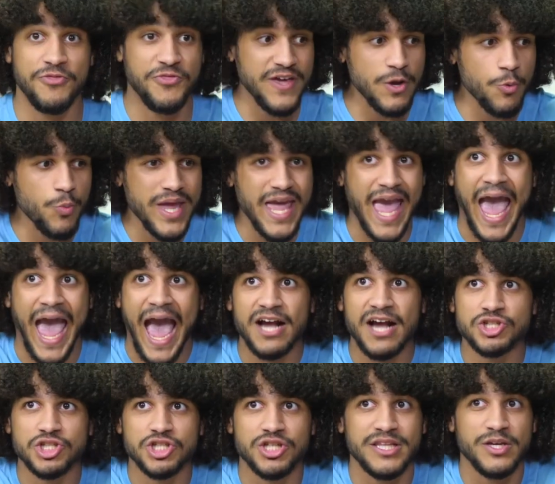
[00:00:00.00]
thing we
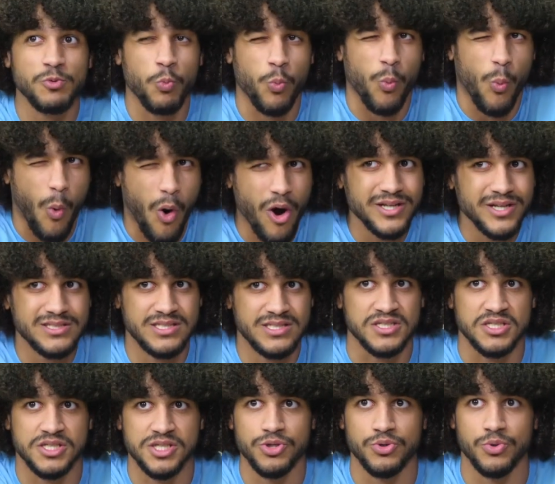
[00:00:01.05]
actually want to
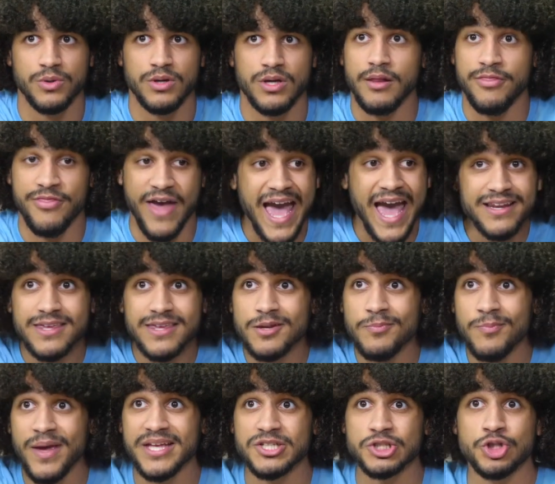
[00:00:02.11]
do. That can
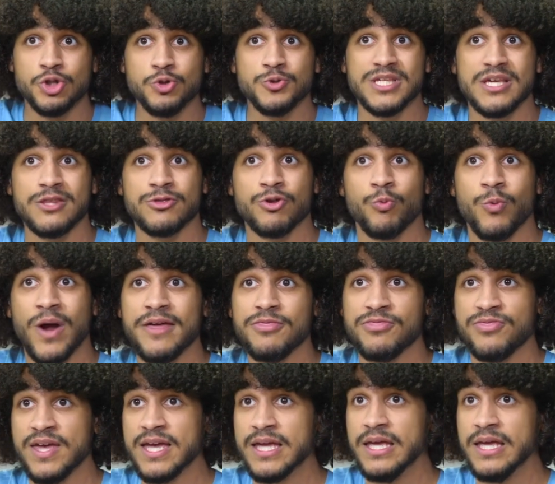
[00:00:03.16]
make choosing the right
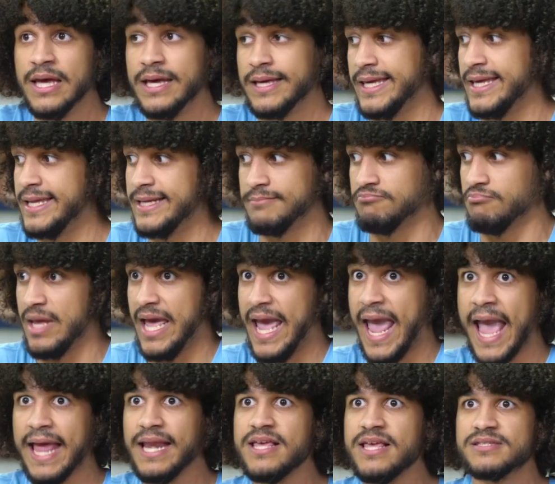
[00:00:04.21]
thing in
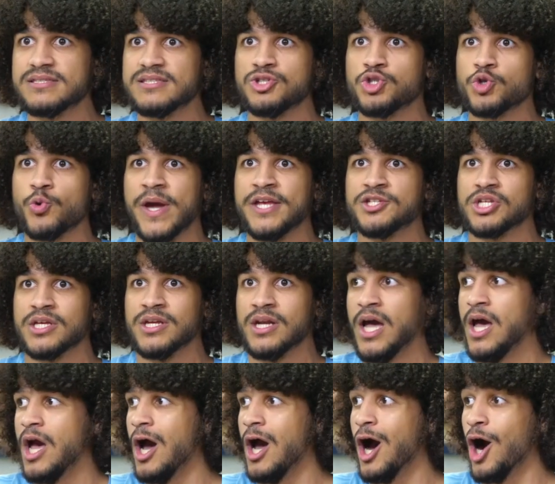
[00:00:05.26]
any situation
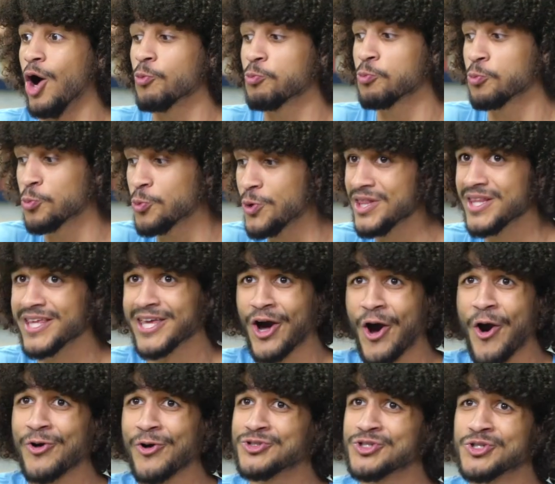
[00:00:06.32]
a really
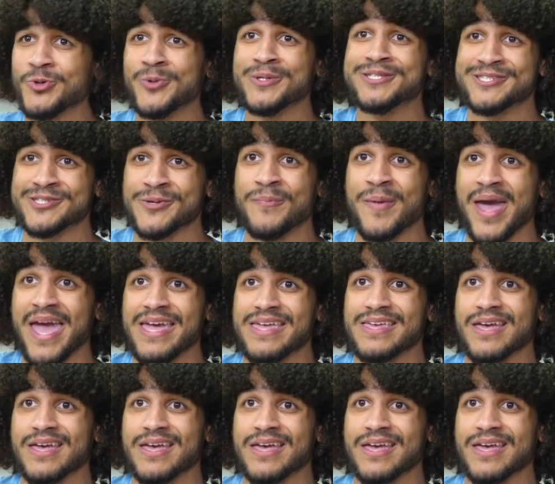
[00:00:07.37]
hard choice to make.